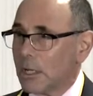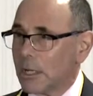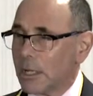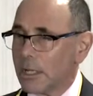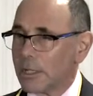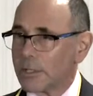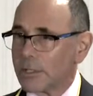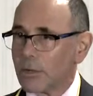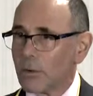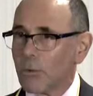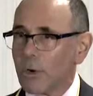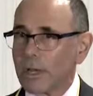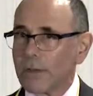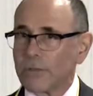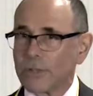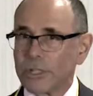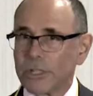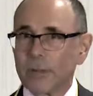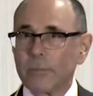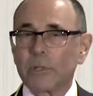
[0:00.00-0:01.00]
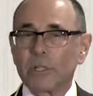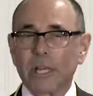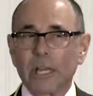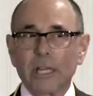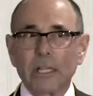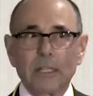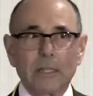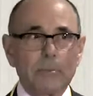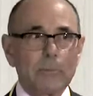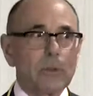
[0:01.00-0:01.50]
It's a way of
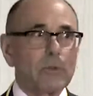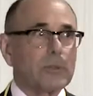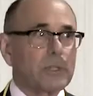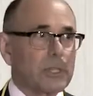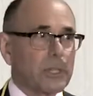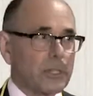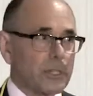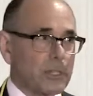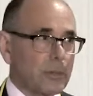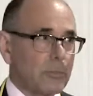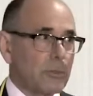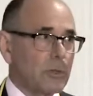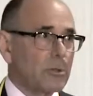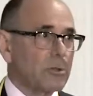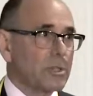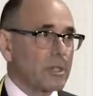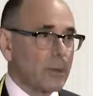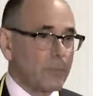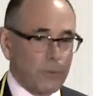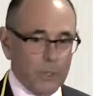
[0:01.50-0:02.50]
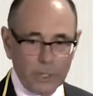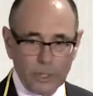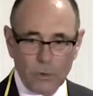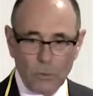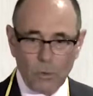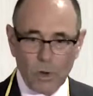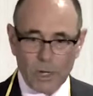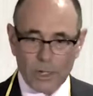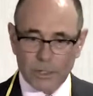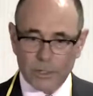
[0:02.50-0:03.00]
stimulating the immune system to do something
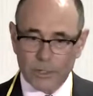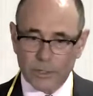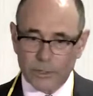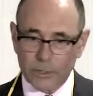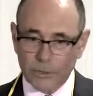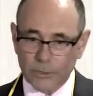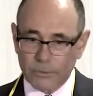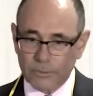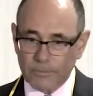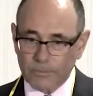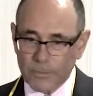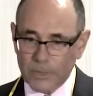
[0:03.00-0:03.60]
you want it to do.